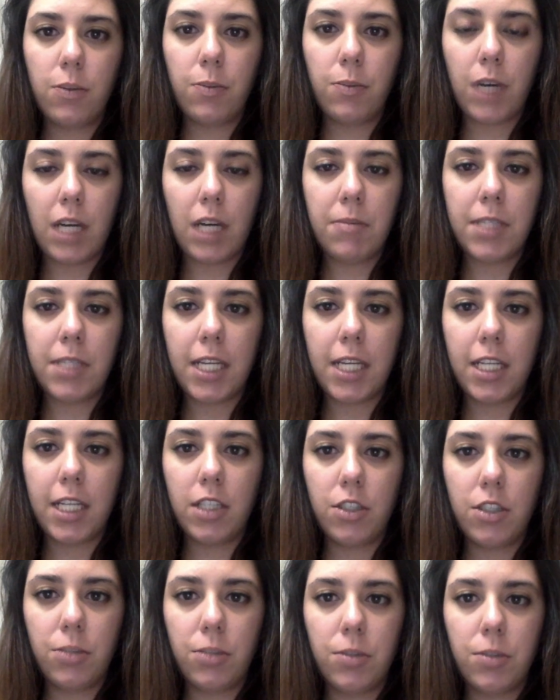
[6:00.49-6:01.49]
Pipes
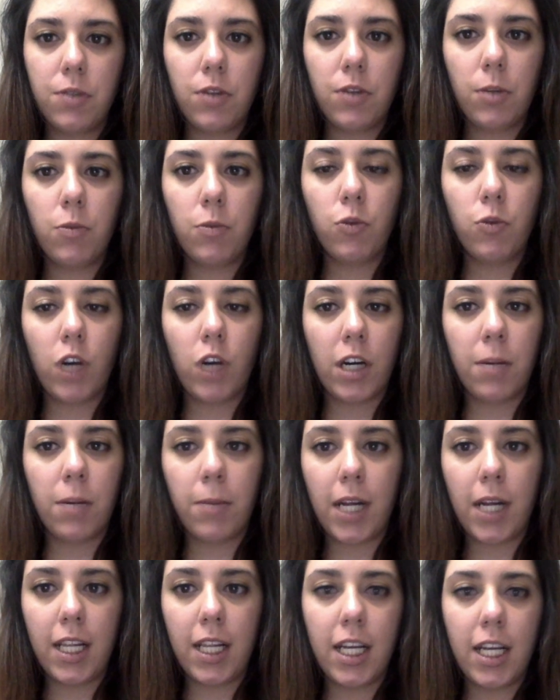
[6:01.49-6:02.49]
and Tubes from
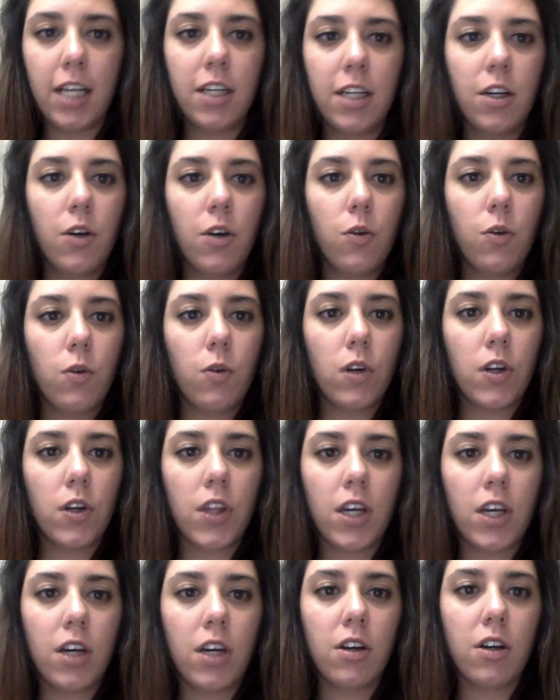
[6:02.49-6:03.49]
Guatemala, where
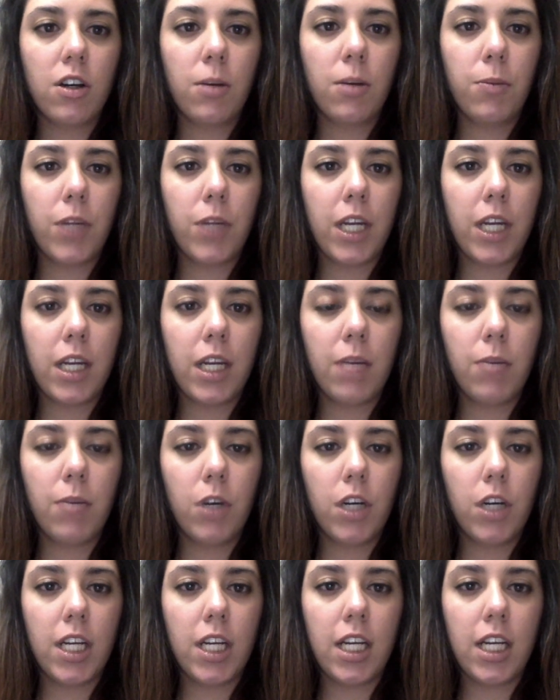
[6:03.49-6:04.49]
the complaining
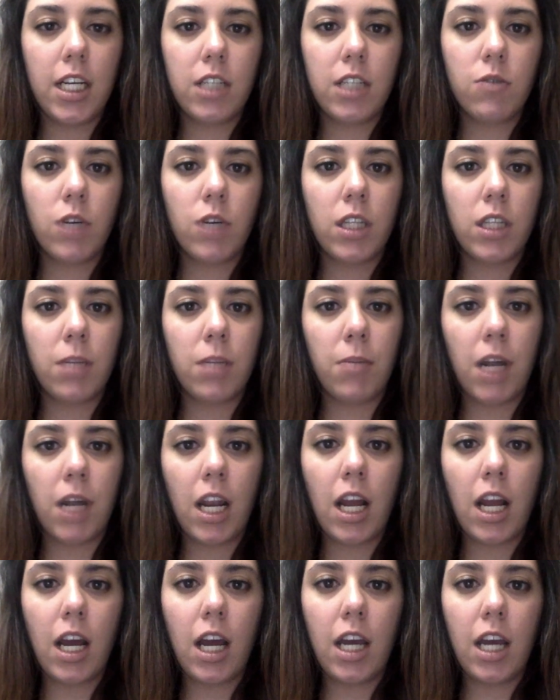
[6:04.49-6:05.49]
party is
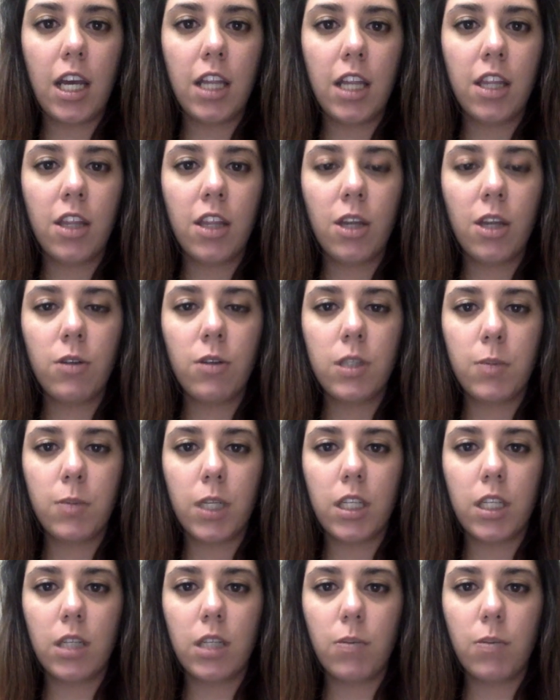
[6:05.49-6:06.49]
Guatemala and the
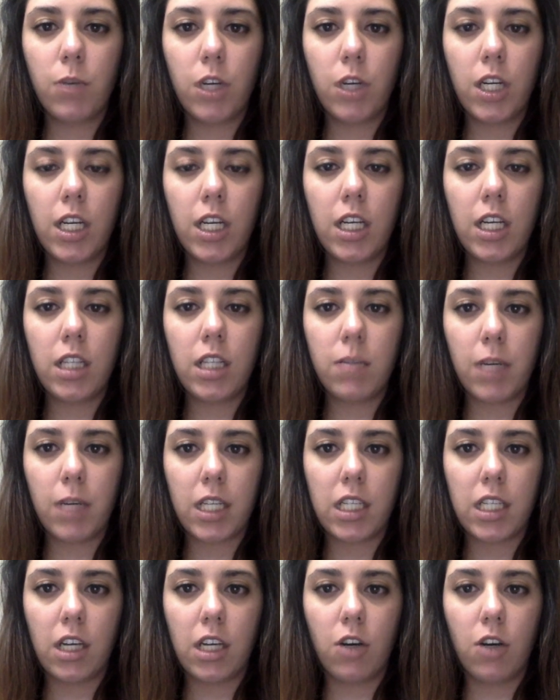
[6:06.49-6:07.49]
respondent party is
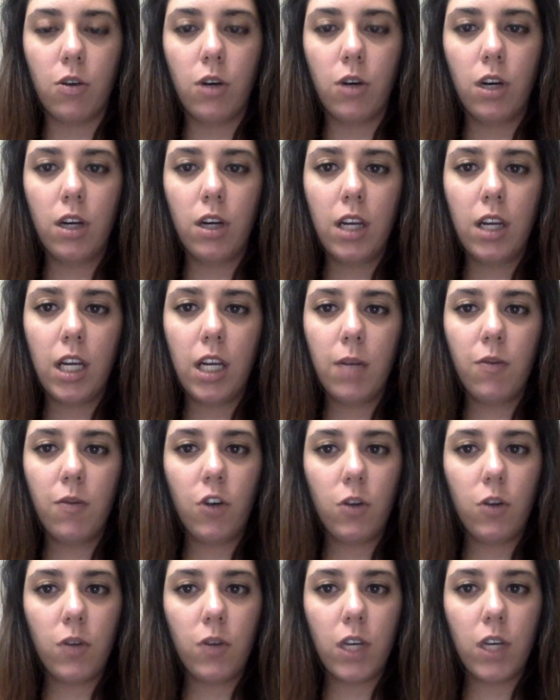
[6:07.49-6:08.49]
Mexico,
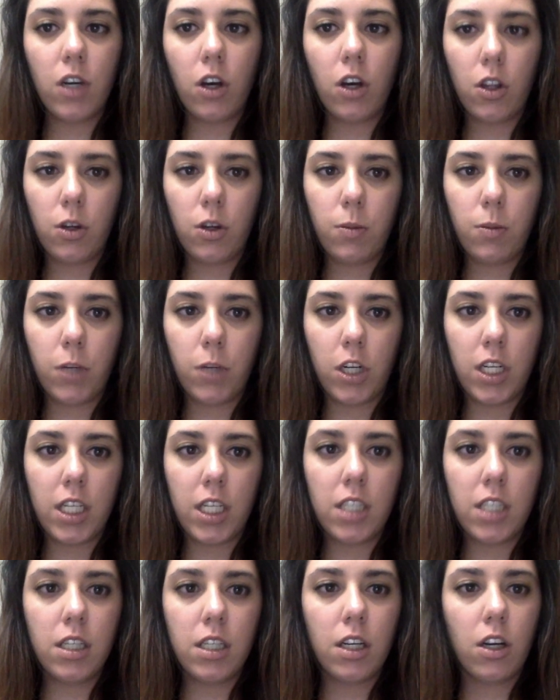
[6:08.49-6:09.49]
involving other
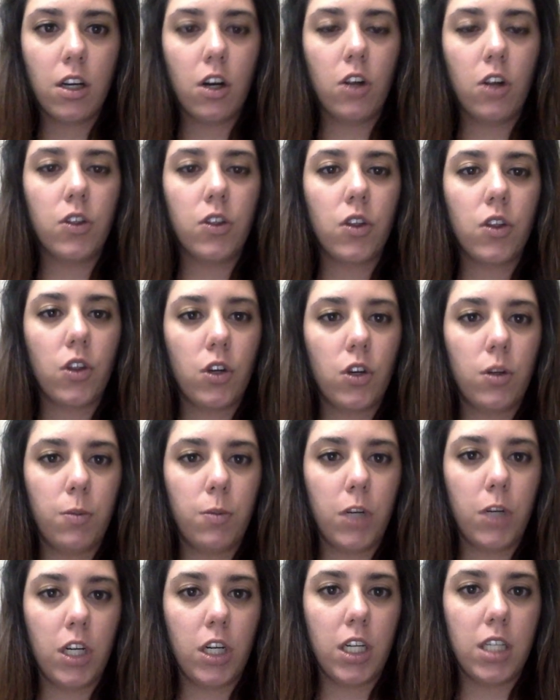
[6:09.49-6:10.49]
parties called third
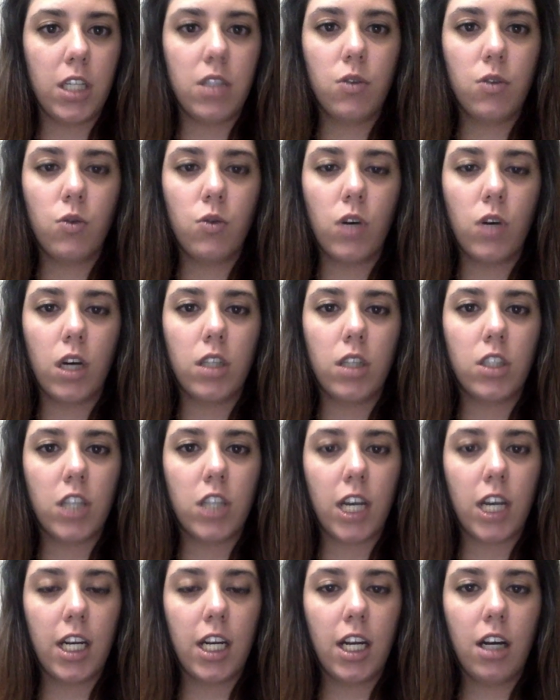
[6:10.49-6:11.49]
parties, who are
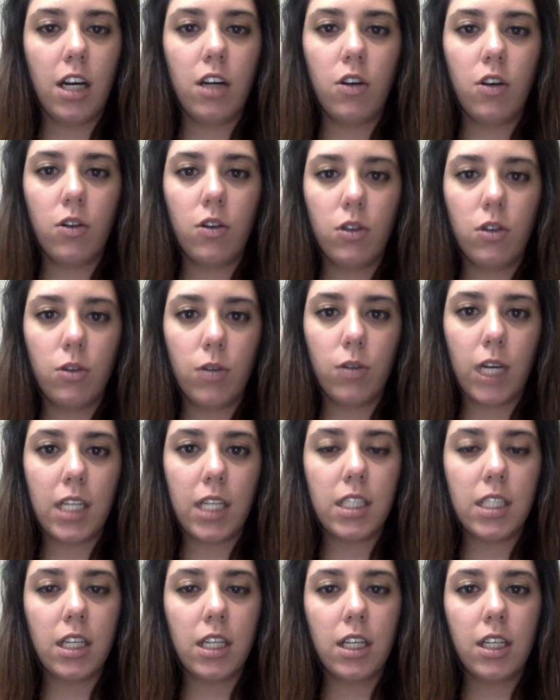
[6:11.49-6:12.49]
China,
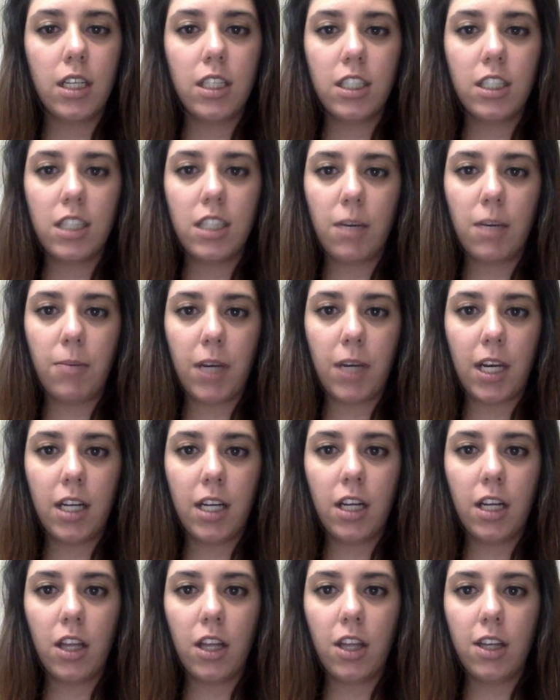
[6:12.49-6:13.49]
Honduras,
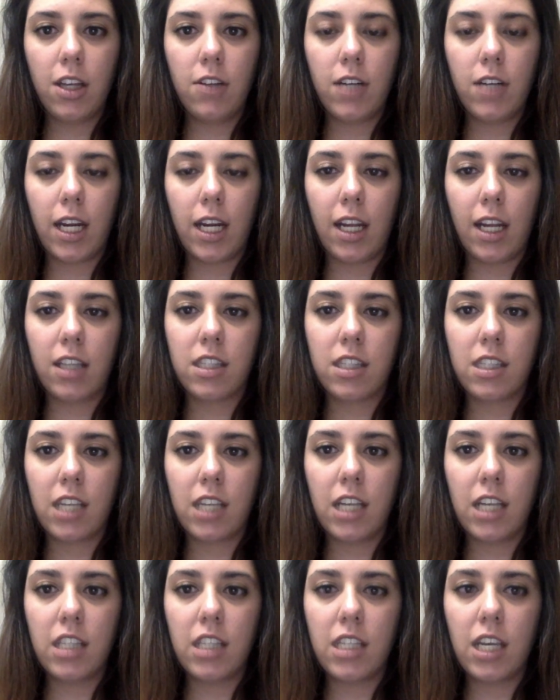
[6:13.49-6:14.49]
Japan, the United
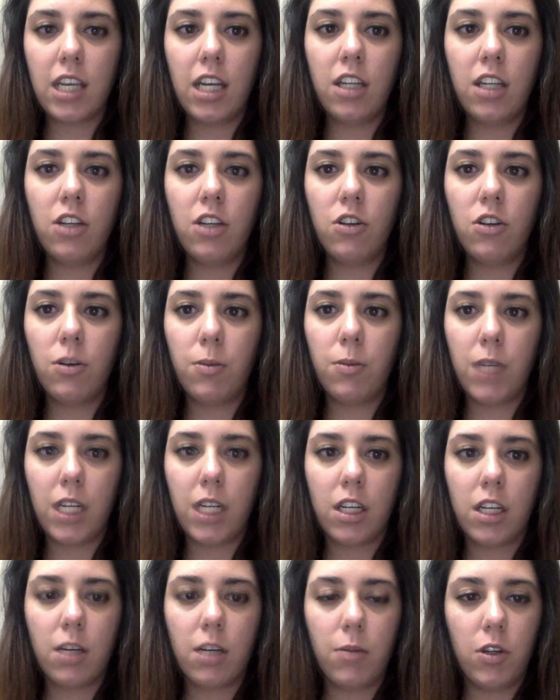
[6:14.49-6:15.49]
States, and
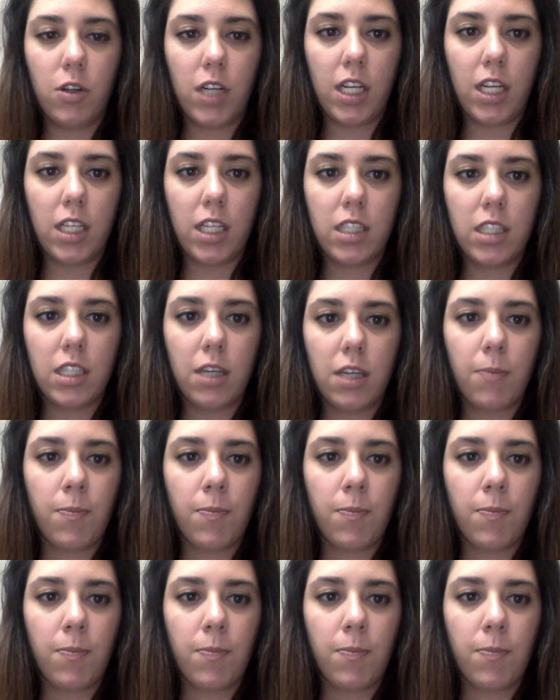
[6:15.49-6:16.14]
European communities.